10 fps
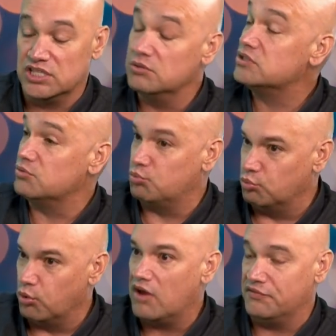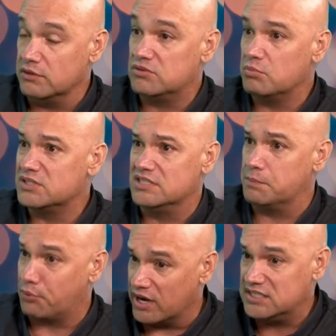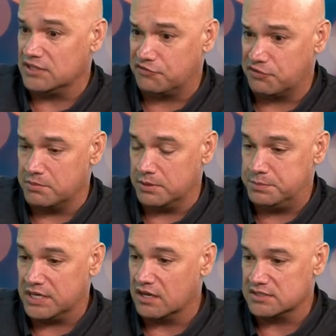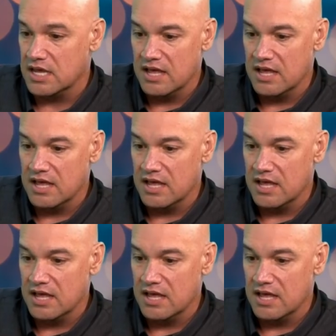It was rough. It was almost depressing for me because